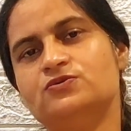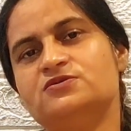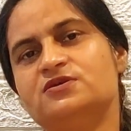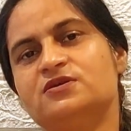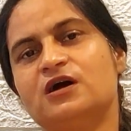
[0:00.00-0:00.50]

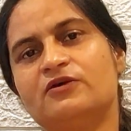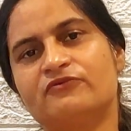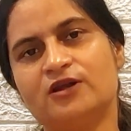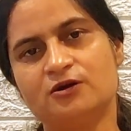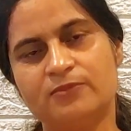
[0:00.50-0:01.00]
Sardar
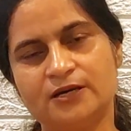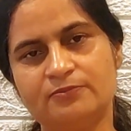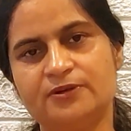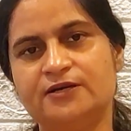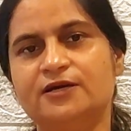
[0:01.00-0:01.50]

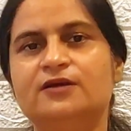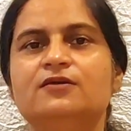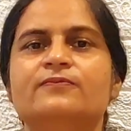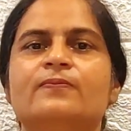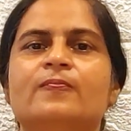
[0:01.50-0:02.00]
Vallabhbhai Patel,